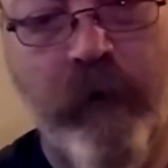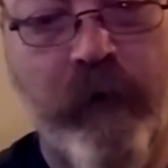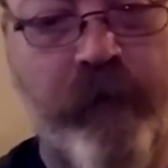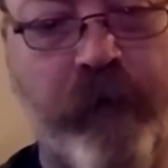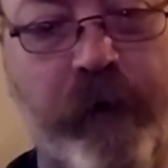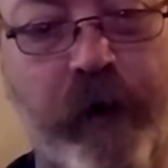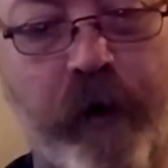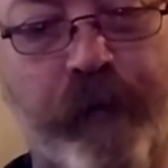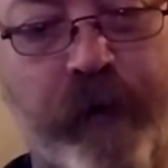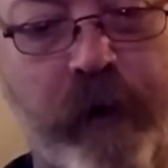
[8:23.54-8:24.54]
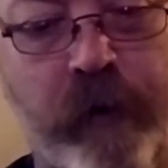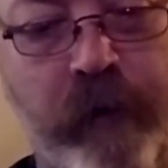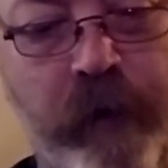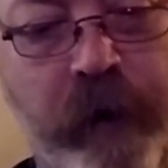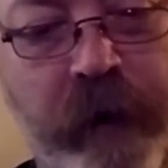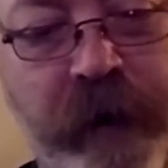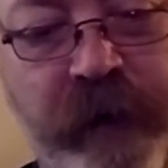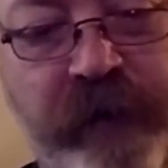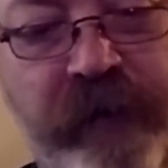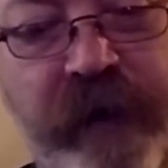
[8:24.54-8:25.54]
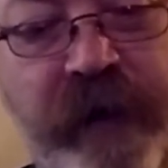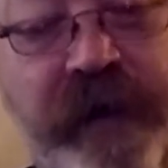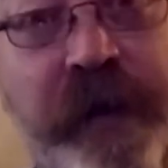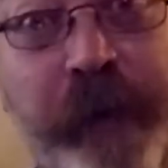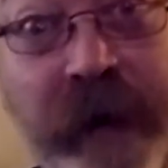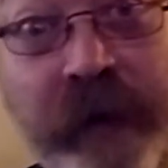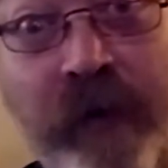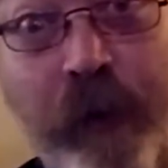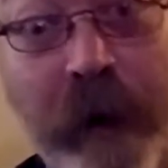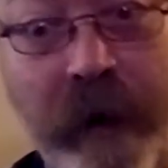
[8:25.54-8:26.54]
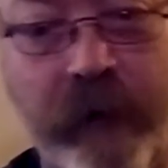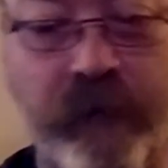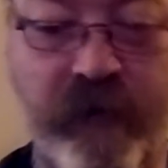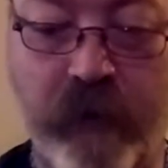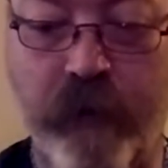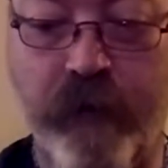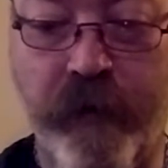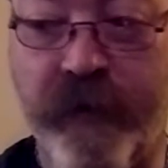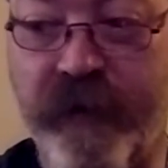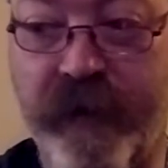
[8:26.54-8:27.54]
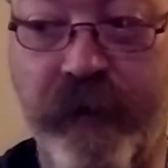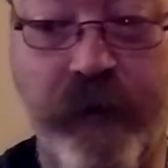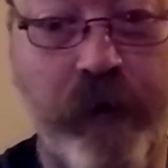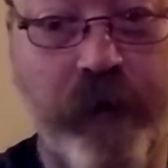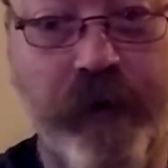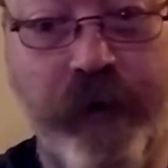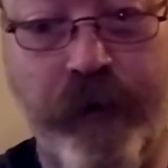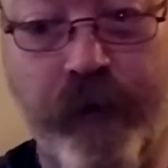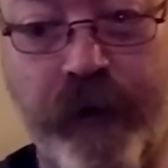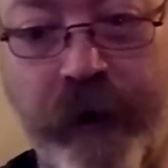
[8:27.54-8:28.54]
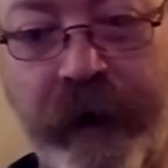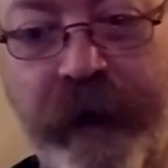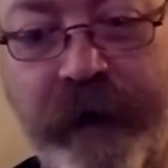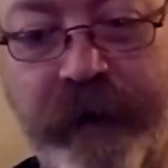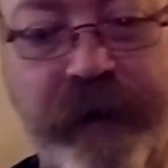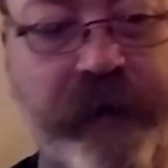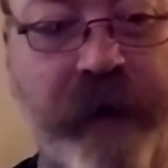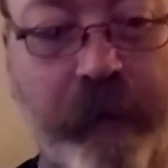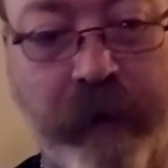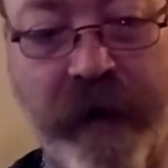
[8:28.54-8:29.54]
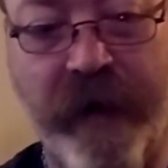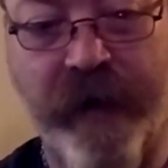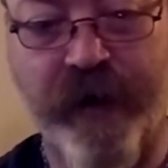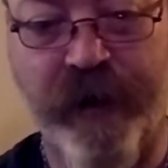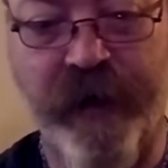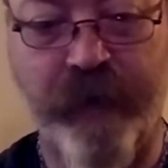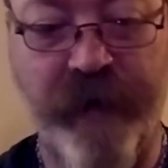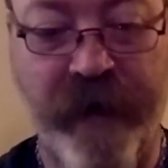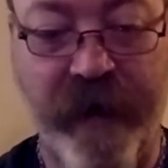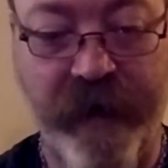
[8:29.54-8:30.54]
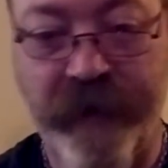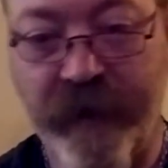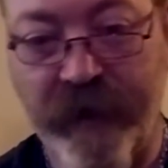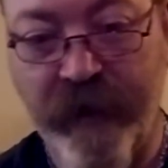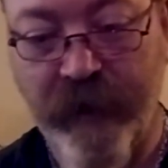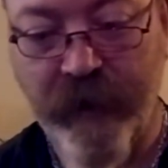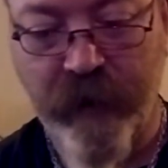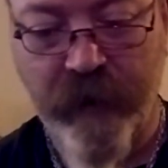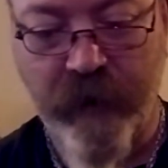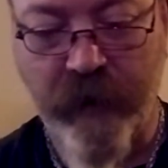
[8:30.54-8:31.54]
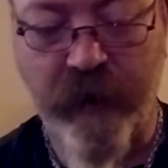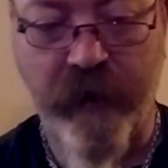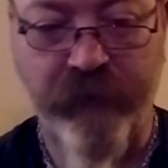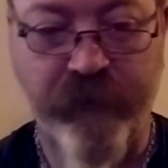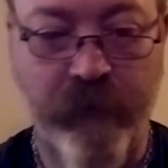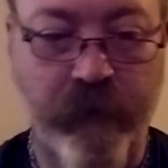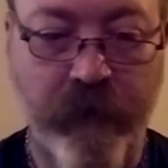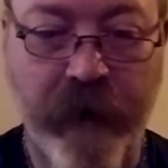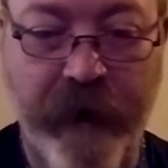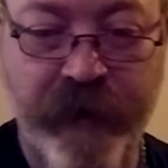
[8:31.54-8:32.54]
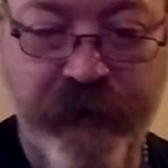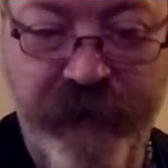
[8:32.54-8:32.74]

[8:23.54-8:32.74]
for the GoPro, and it spins around so you can still use your hand. That might actually come in handy for action